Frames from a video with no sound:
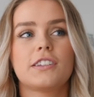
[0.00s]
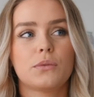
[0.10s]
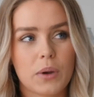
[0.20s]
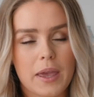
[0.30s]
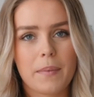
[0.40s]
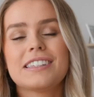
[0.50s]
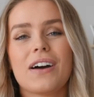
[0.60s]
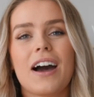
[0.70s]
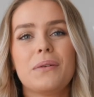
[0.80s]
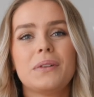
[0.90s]
Swim.
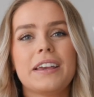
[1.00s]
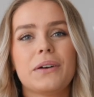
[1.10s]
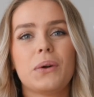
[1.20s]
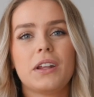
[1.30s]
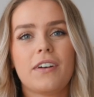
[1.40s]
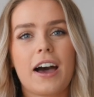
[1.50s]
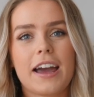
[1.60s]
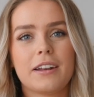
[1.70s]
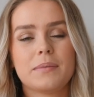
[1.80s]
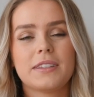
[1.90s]
So I will link all of the
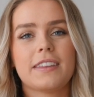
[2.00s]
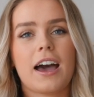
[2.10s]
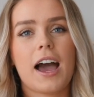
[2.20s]
items that